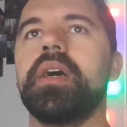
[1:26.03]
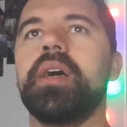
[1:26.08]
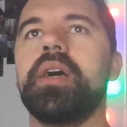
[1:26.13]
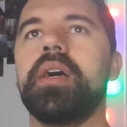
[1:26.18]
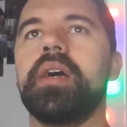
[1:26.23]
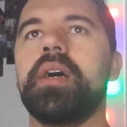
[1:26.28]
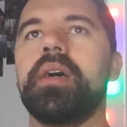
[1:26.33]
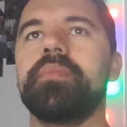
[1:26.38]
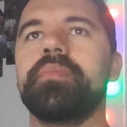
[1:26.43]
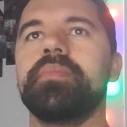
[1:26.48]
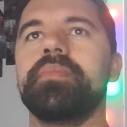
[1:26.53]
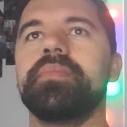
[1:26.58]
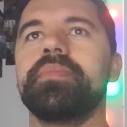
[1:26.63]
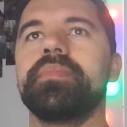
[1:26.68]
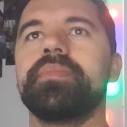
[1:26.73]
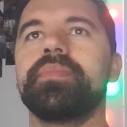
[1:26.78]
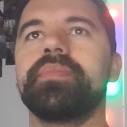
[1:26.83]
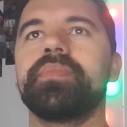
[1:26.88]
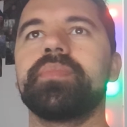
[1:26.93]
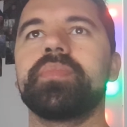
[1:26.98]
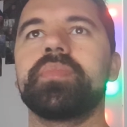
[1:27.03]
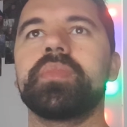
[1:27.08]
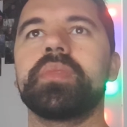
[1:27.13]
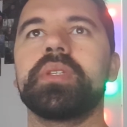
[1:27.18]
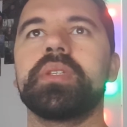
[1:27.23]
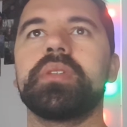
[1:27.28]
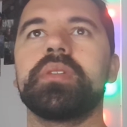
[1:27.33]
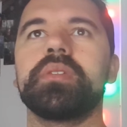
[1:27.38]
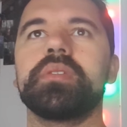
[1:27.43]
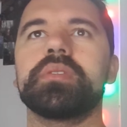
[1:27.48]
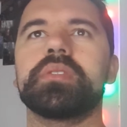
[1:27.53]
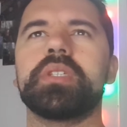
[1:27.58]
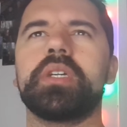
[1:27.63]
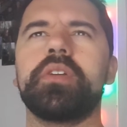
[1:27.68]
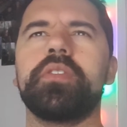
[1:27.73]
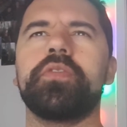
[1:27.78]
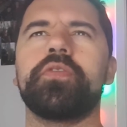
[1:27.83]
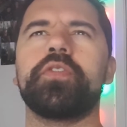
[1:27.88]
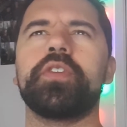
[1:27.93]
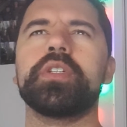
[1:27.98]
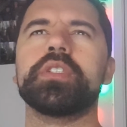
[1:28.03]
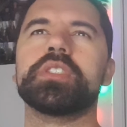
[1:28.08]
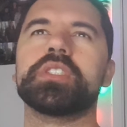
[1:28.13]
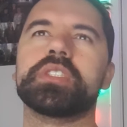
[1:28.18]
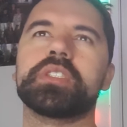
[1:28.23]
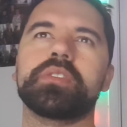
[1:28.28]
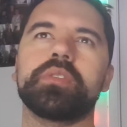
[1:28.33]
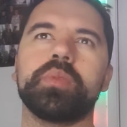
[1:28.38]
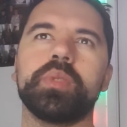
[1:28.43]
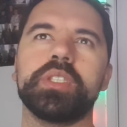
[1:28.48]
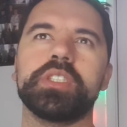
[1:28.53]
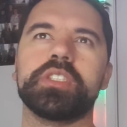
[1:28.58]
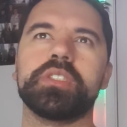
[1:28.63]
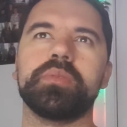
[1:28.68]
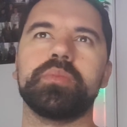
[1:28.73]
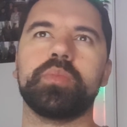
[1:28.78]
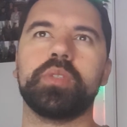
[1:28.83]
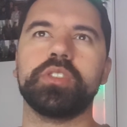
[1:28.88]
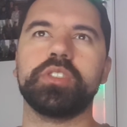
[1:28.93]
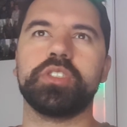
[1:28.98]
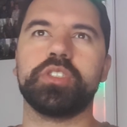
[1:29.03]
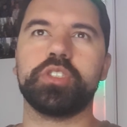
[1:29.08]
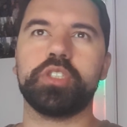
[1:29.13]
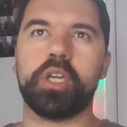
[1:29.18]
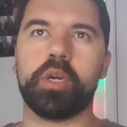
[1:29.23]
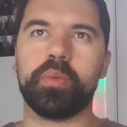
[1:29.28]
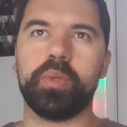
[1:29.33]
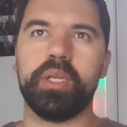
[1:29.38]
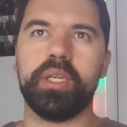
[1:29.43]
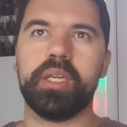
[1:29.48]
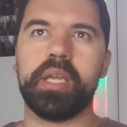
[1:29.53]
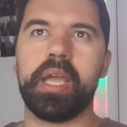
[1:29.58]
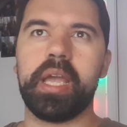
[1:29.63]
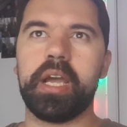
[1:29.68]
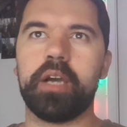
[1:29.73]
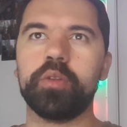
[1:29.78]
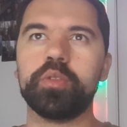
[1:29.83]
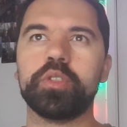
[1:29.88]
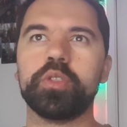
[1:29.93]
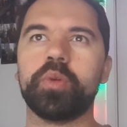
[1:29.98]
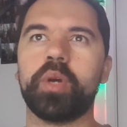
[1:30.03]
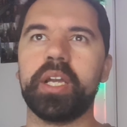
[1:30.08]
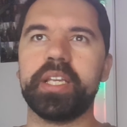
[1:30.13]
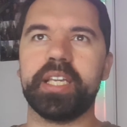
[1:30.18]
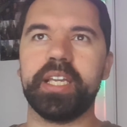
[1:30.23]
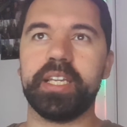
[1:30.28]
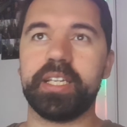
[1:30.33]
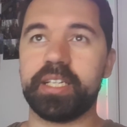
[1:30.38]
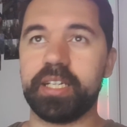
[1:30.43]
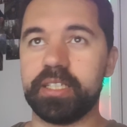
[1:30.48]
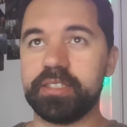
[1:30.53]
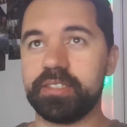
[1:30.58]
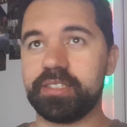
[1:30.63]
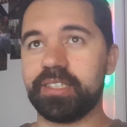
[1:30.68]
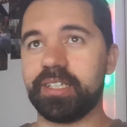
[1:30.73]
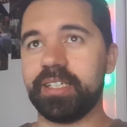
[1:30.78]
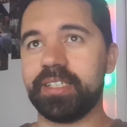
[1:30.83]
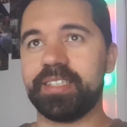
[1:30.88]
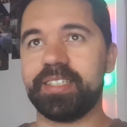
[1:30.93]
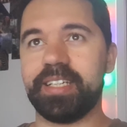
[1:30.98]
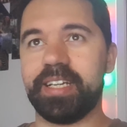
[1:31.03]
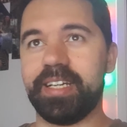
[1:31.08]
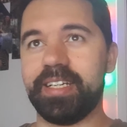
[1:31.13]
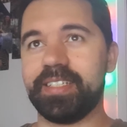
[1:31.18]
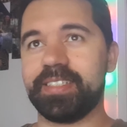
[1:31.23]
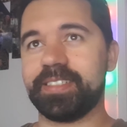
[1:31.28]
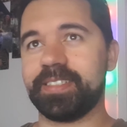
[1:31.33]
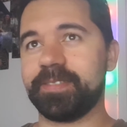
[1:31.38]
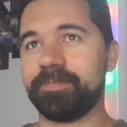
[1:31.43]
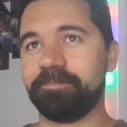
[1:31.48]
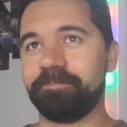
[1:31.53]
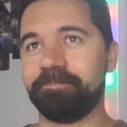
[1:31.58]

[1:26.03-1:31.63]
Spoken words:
Um, so first question was, Joey, how do I get guns like that?